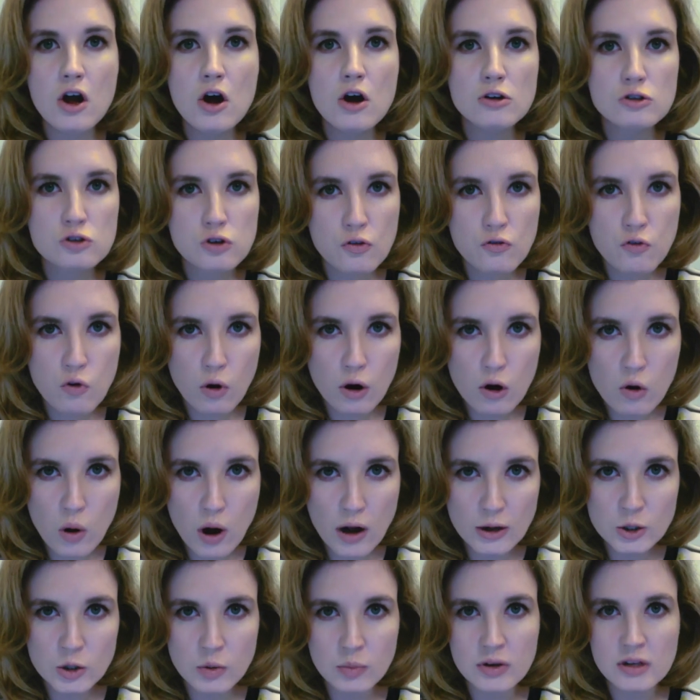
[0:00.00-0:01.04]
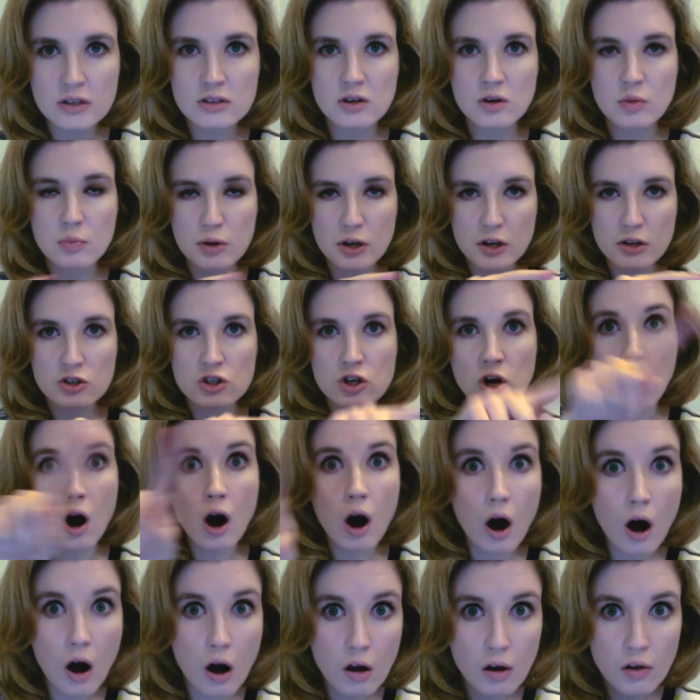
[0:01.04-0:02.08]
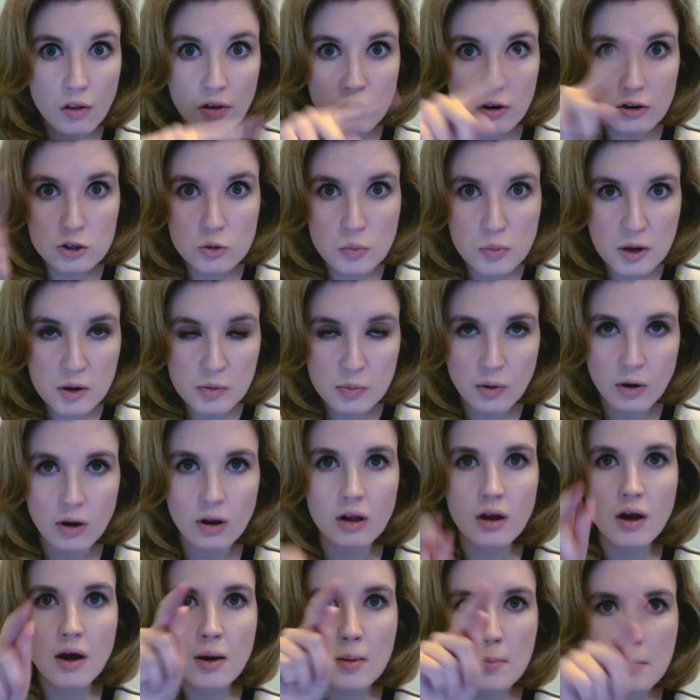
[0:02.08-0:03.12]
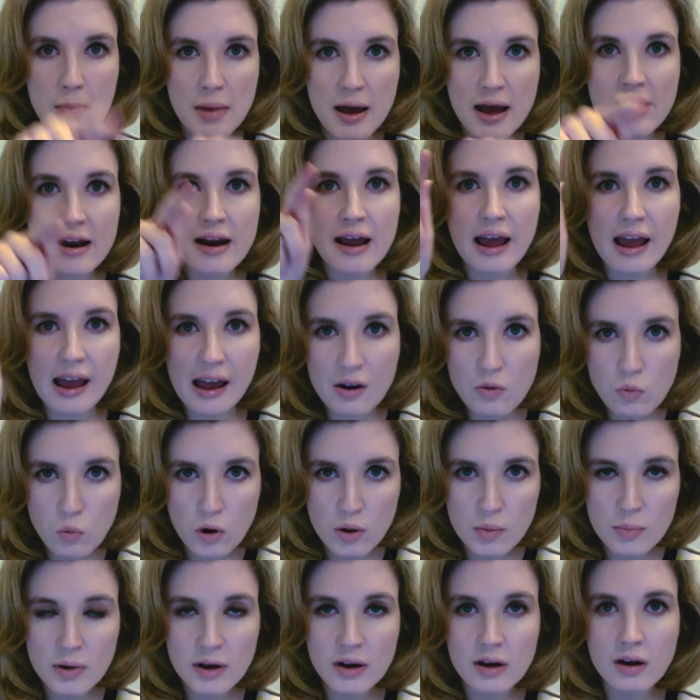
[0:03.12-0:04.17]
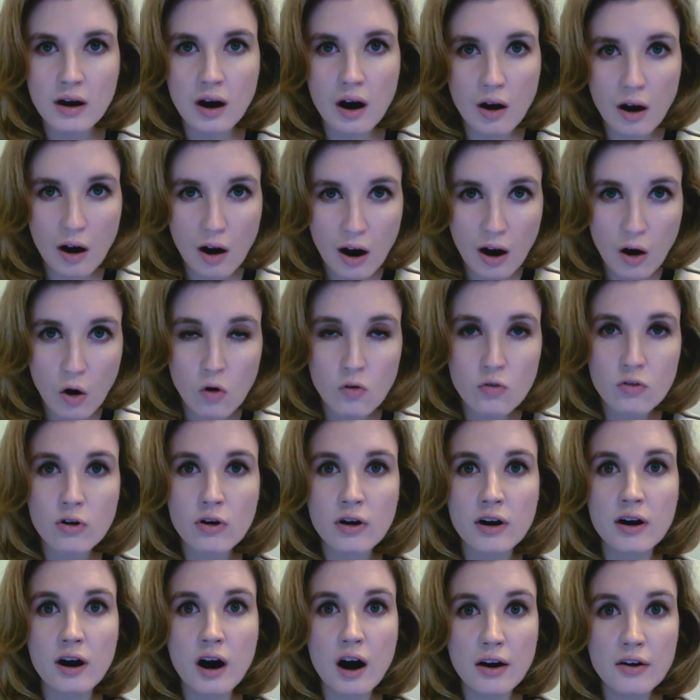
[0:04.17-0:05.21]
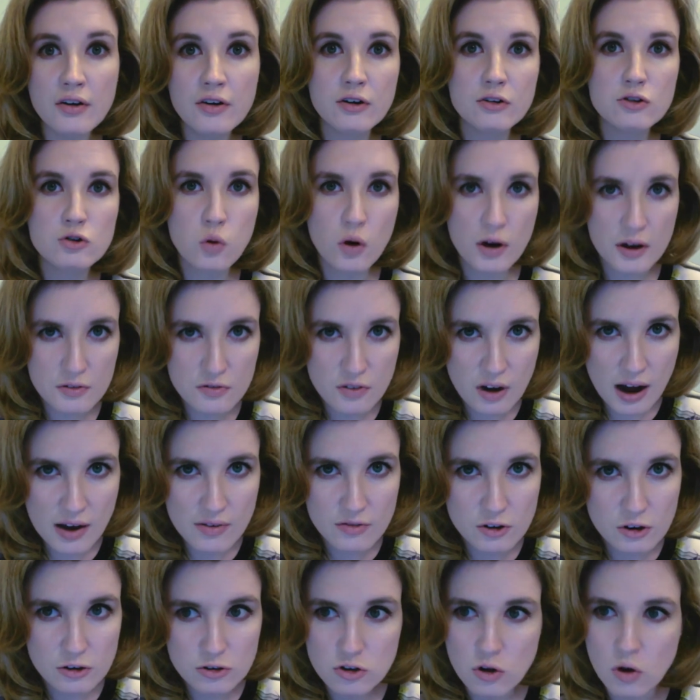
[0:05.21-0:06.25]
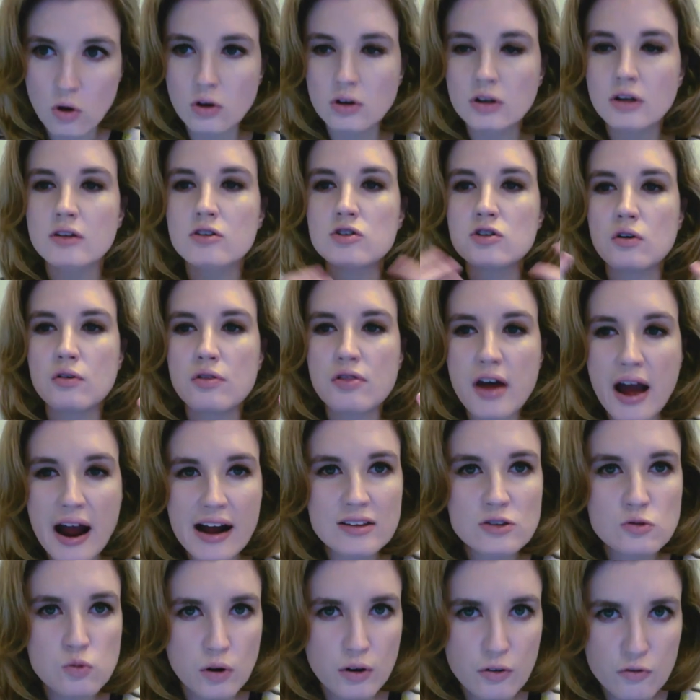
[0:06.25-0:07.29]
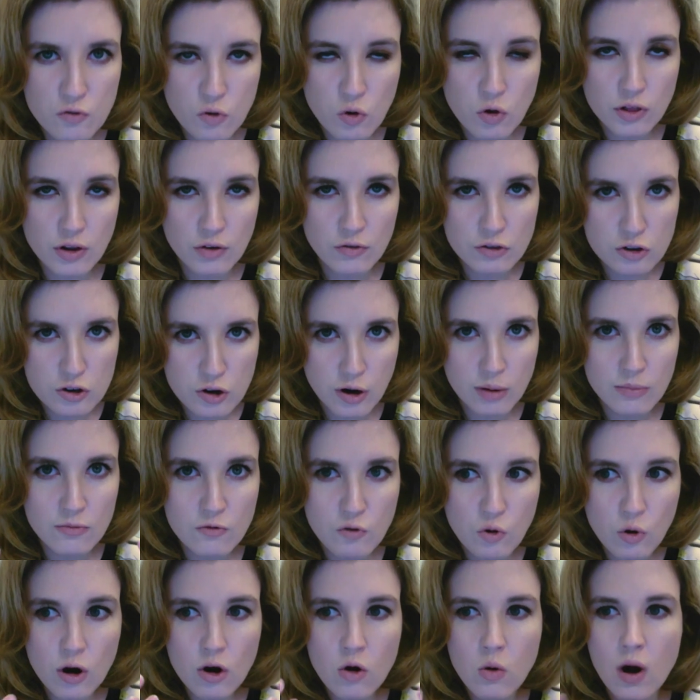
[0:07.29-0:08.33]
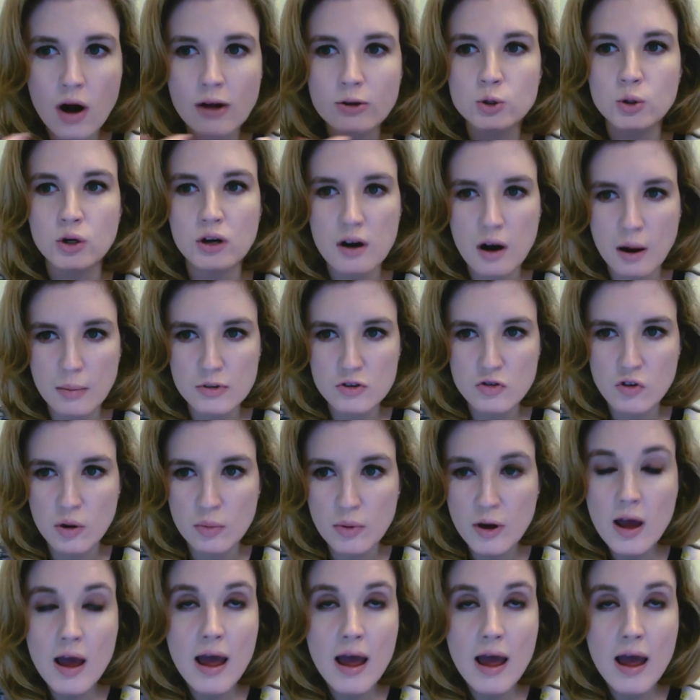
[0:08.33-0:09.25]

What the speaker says: So four-quadrant means it appeals to all those people, men and women, over and under 25 years old. And so that's where the term four-quadrant comes from.